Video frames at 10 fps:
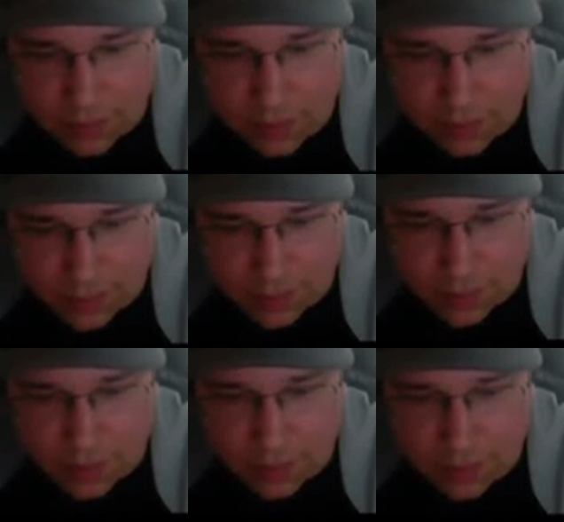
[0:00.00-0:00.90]
Paul
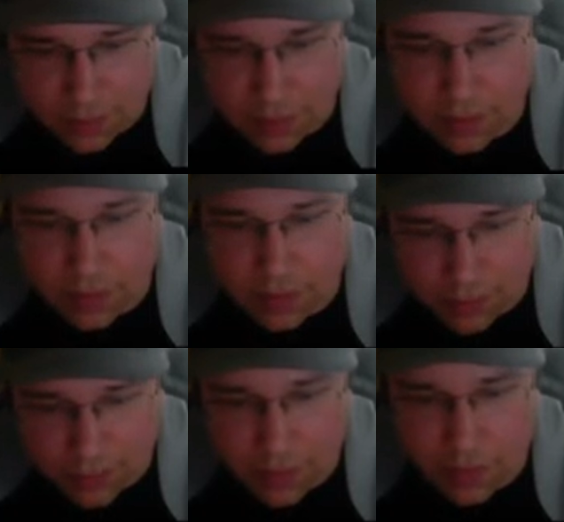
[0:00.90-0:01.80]
George, I think.
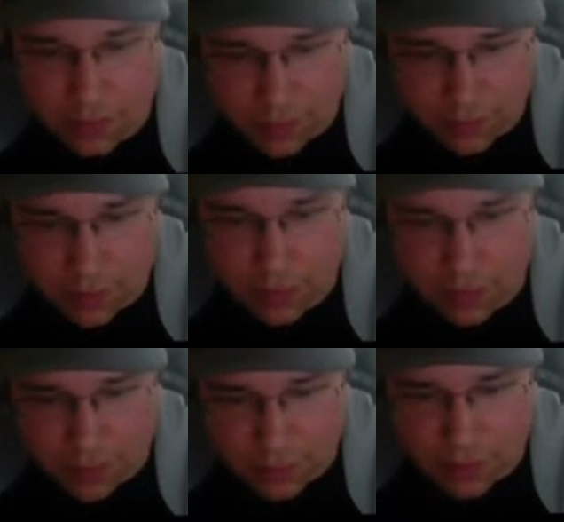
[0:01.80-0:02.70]
I don't think it
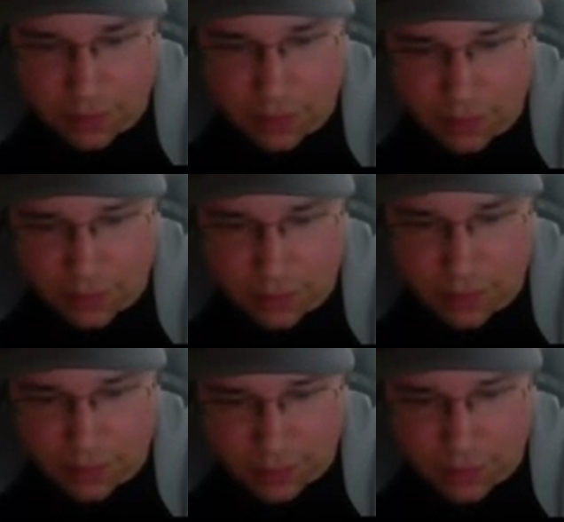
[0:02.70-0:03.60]
helps him that much.
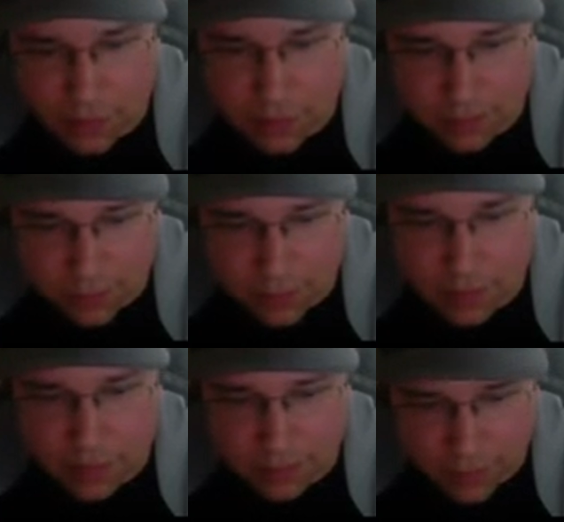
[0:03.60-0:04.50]

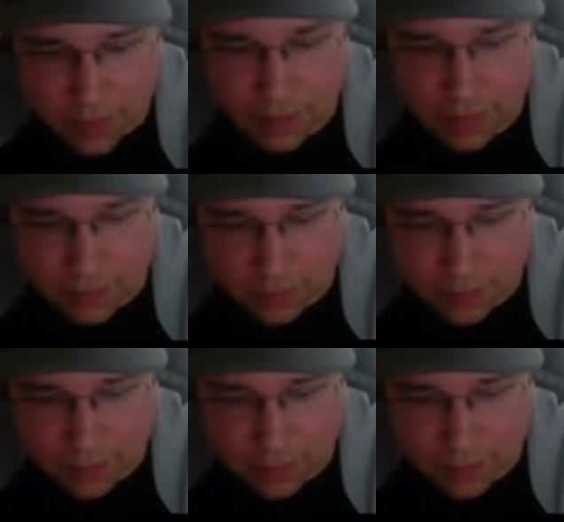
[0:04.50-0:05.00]
It's fine.